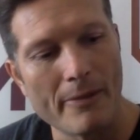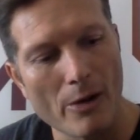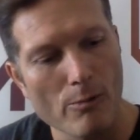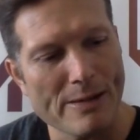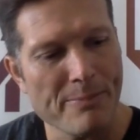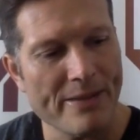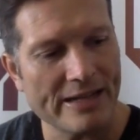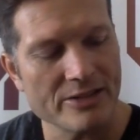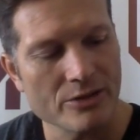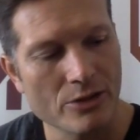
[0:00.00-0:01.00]
I went
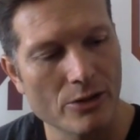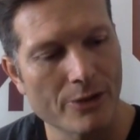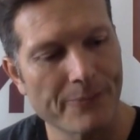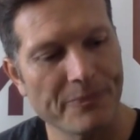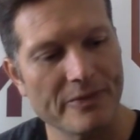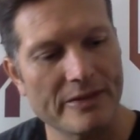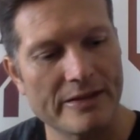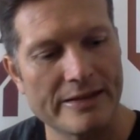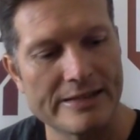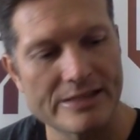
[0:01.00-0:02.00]
back to her
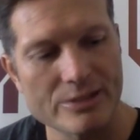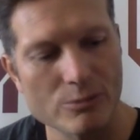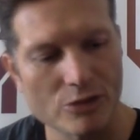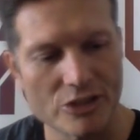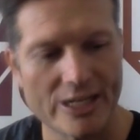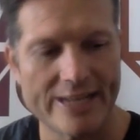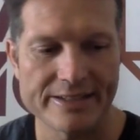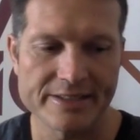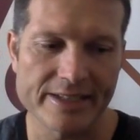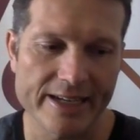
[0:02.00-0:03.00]
and listened to what she had
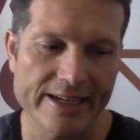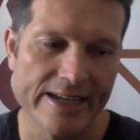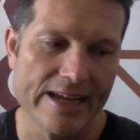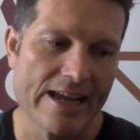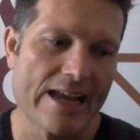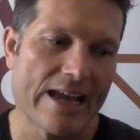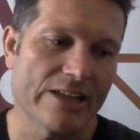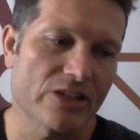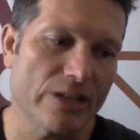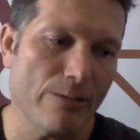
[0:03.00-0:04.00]
to say,
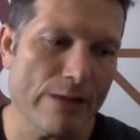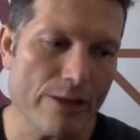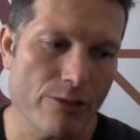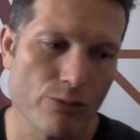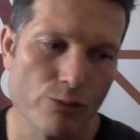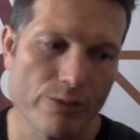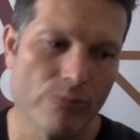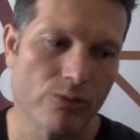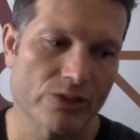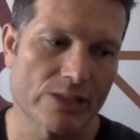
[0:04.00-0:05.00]
and she went through
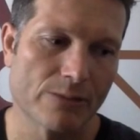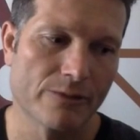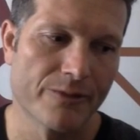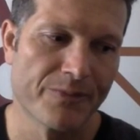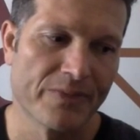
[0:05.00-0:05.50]
with what some of,